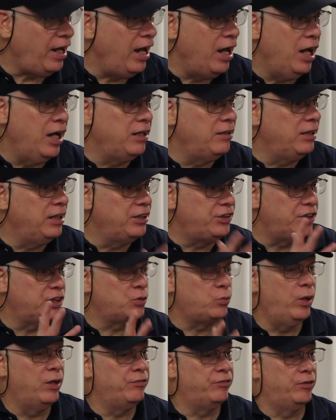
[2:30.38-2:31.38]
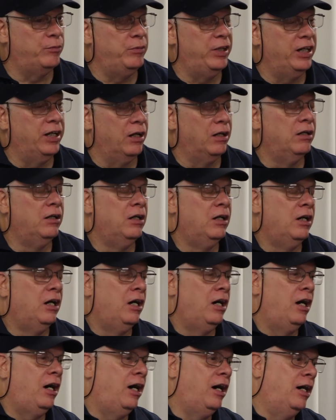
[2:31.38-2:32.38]
and it just went from there.
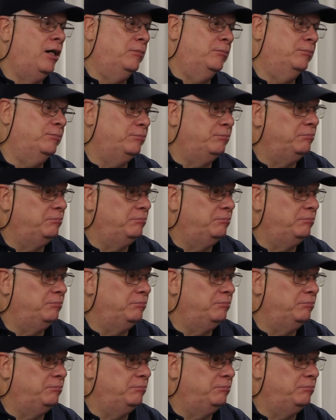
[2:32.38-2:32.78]
Um,